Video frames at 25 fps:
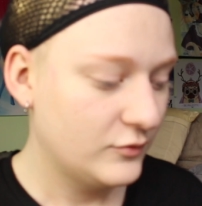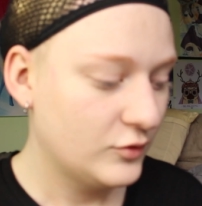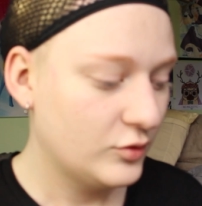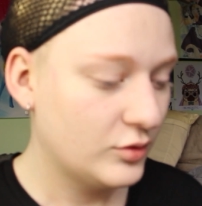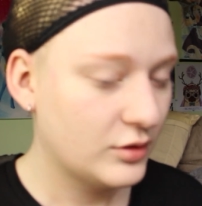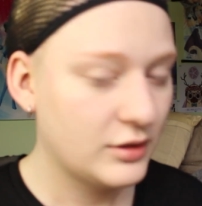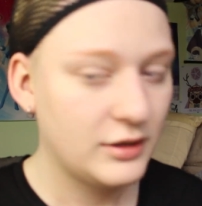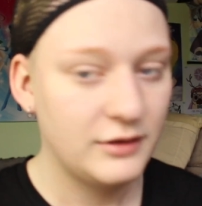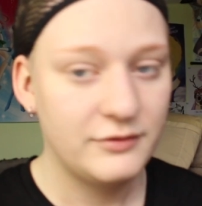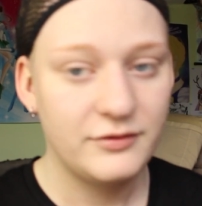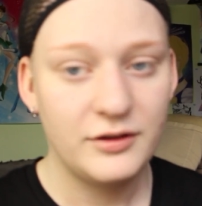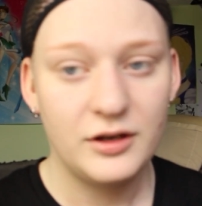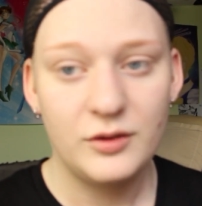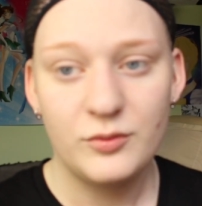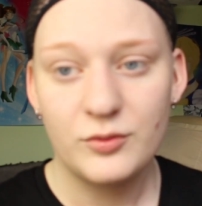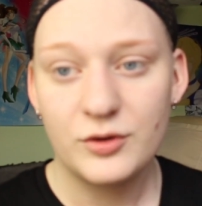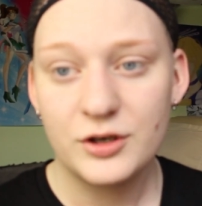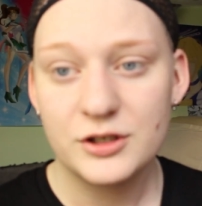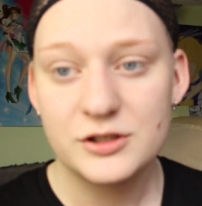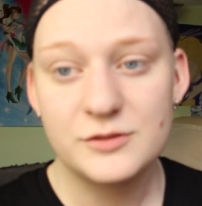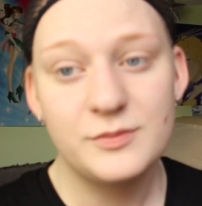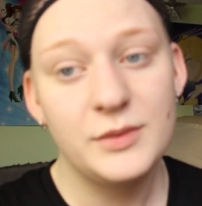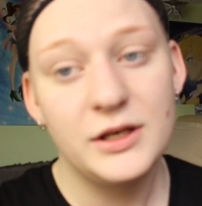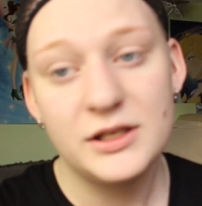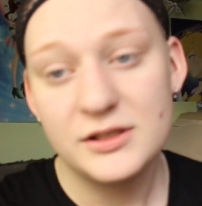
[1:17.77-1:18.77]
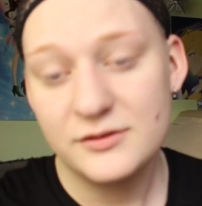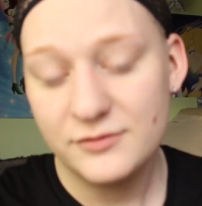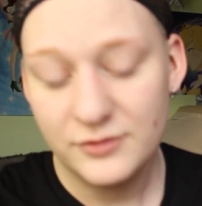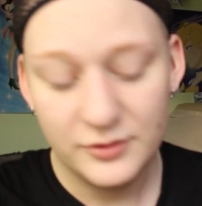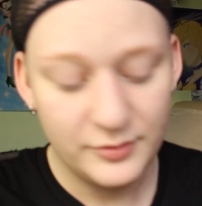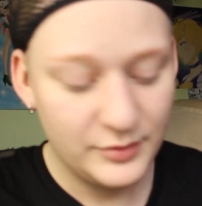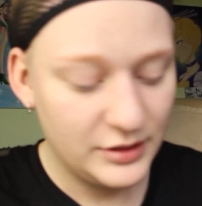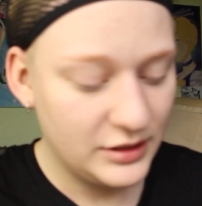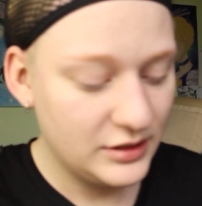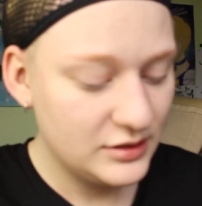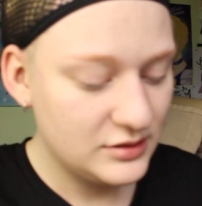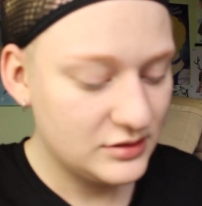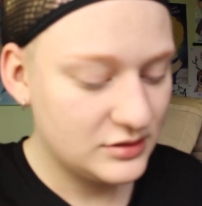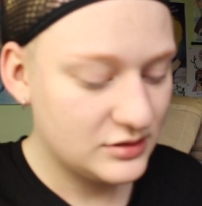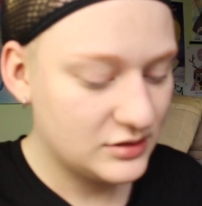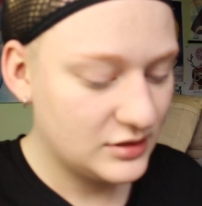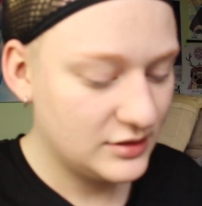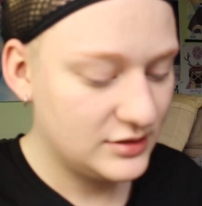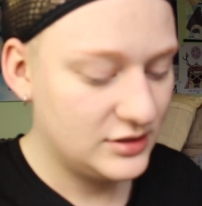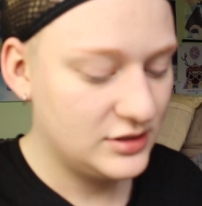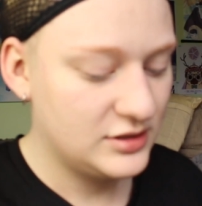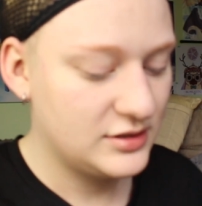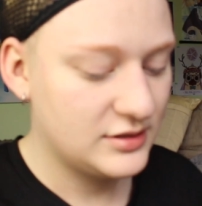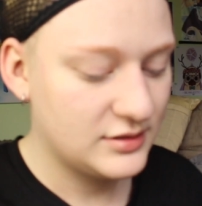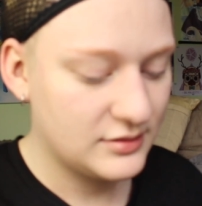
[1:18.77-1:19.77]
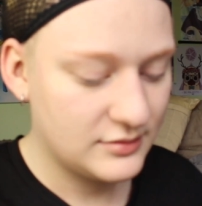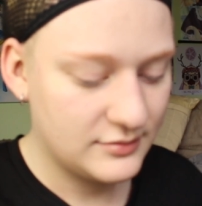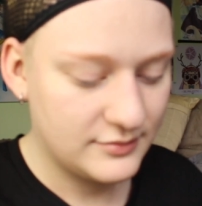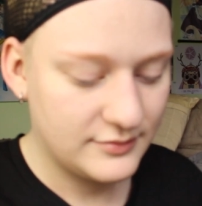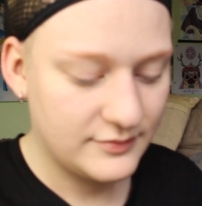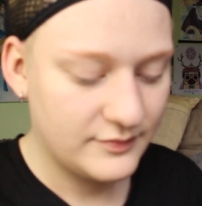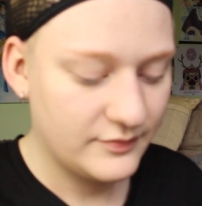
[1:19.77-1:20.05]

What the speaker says: What I find works best for me is to just